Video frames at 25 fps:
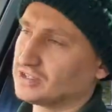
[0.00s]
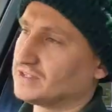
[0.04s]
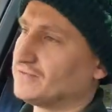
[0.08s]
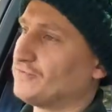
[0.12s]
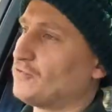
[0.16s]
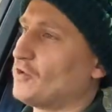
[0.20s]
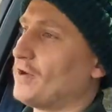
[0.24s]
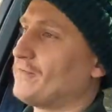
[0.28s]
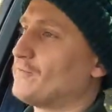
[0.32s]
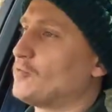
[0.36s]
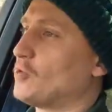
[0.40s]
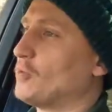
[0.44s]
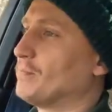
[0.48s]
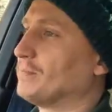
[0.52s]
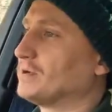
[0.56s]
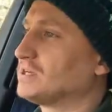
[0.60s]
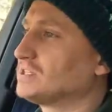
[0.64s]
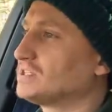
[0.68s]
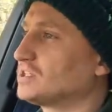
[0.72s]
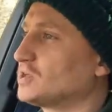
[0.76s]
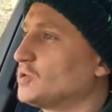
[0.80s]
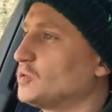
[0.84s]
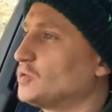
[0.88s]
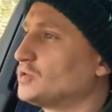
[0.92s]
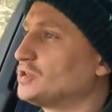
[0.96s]
isn't for everyone
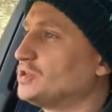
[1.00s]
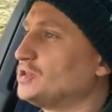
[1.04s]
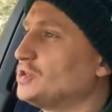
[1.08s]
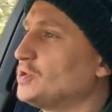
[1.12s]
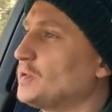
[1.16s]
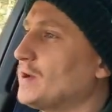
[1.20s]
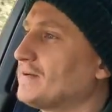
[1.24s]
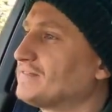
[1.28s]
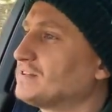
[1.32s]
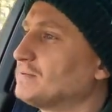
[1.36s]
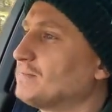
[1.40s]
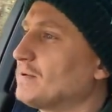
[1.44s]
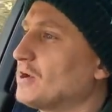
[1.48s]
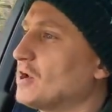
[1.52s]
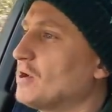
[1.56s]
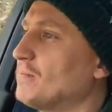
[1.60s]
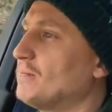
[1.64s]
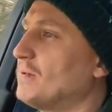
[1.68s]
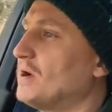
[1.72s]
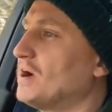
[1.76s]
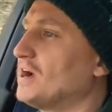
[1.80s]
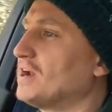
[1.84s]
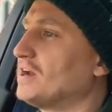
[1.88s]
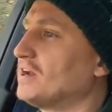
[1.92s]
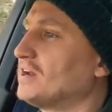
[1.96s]
because, of course, you do have to bear in
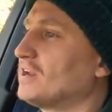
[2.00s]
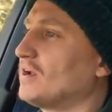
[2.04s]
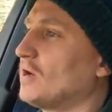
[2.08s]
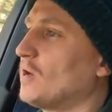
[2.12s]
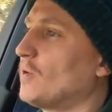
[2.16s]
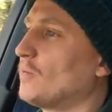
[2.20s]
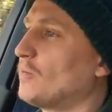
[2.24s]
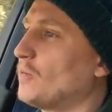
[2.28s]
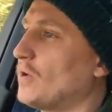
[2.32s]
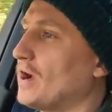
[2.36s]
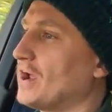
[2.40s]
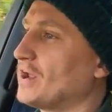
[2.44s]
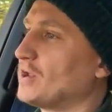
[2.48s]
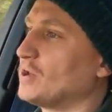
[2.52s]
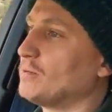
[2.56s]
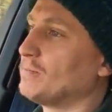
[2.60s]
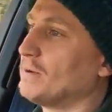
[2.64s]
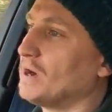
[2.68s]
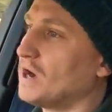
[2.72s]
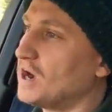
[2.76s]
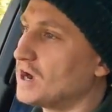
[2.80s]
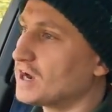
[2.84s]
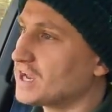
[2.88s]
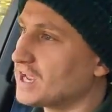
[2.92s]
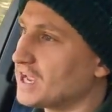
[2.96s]
mind of where you
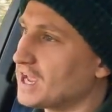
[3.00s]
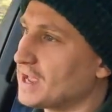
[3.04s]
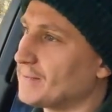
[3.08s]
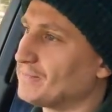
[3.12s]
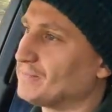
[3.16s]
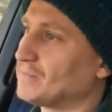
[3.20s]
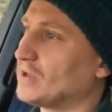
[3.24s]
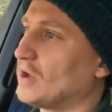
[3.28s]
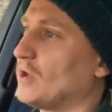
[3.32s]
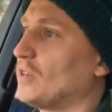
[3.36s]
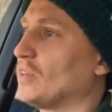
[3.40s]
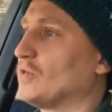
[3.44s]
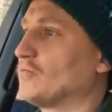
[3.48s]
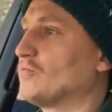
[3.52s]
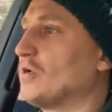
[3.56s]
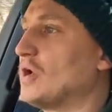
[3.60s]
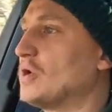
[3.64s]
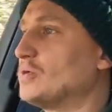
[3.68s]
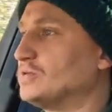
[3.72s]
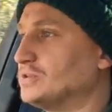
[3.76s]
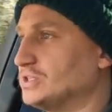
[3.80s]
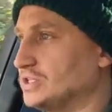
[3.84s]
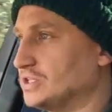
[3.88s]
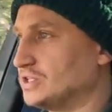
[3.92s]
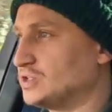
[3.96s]
park it, on the
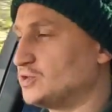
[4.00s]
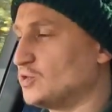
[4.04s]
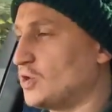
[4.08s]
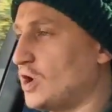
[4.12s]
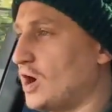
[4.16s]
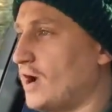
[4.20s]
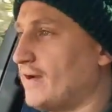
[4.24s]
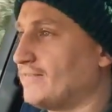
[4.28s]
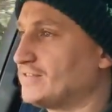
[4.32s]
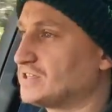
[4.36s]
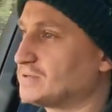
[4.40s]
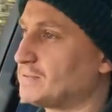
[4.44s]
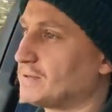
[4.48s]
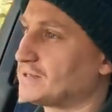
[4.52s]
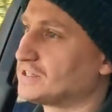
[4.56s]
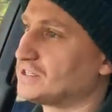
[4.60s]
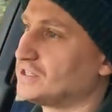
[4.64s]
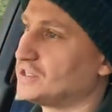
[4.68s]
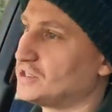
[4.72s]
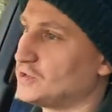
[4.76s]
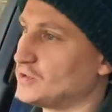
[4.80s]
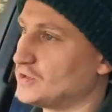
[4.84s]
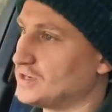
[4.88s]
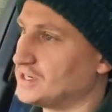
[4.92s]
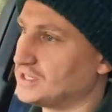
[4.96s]
roads that you drive,
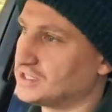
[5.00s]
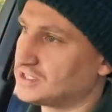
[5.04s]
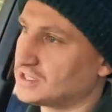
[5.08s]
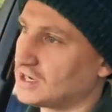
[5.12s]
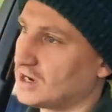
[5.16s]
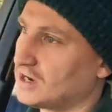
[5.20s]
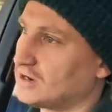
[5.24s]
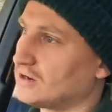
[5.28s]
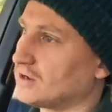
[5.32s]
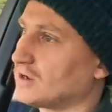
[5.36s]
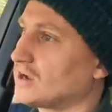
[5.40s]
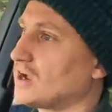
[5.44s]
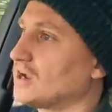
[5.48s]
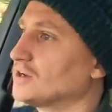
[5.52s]
especially doing these kind of